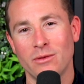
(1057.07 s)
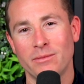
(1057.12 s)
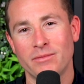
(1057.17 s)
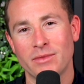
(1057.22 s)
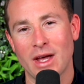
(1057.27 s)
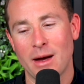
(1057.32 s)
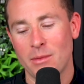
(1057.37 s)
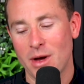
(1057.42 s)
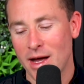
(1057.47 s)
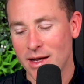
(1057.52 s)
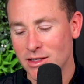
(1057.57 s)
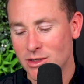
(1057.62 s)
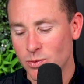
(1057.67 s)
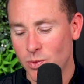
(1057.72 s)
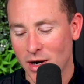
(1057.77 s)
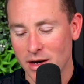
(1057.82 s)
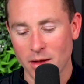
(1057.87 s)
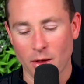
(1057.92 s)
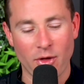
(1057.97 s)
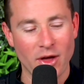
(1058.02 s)
It's
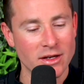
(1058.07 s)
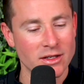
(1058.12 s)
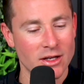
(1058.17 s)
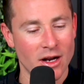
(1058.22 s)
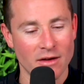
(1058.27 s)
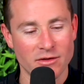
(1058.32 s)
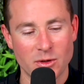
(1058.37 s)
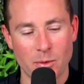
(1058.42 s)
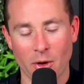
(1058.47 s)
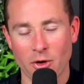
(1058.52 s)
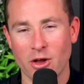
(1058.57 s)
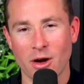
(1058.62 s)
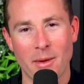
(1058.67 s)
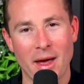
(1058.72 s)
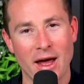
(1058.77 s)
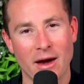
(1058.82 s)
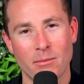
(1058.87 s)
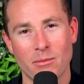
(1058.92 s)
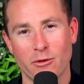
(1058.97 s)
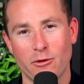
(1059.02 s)
one of the things that I've spoken
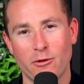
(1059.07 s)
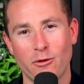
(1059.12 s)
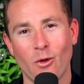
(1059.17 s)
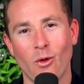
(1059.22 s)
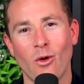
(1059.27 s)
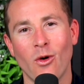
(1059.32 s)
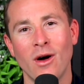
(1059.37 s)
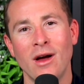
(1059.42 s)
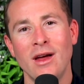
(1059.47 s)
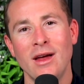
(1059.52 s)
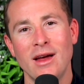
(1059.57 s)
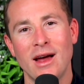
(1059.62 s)
about before,